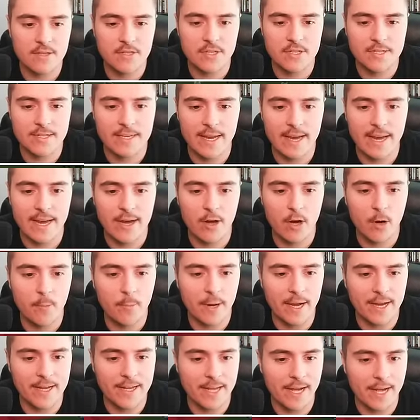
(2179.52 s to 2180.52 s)
just say I
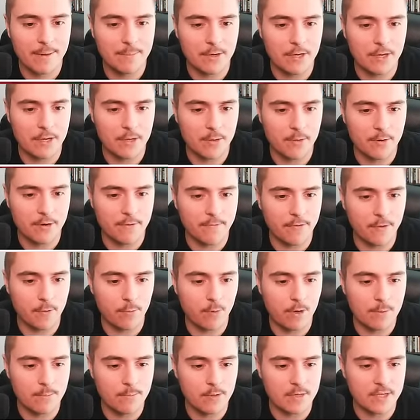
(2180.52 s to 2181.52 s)
hope I got McLaurin for
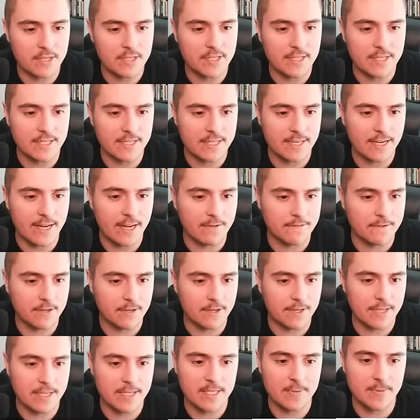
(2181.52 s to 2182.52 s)
one more season
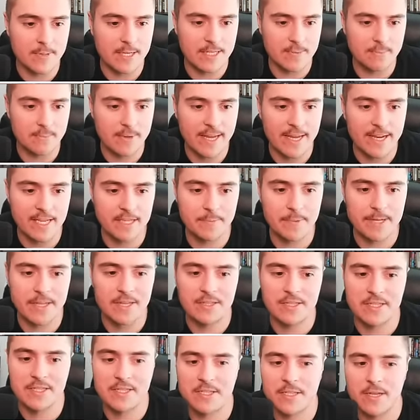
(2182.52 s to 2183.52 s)
after this, because man has been
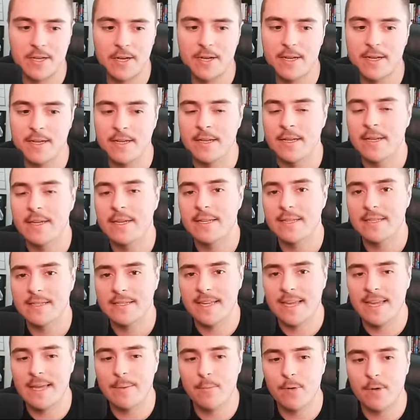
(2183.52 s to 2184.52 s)
a stud.
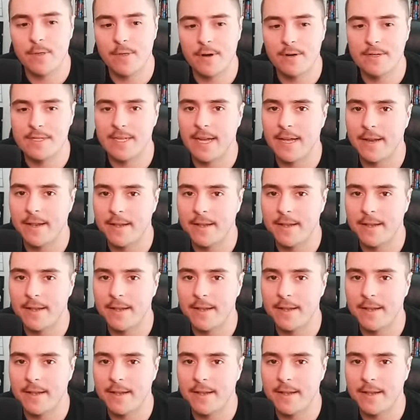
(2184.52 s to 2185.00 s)
Same with our tight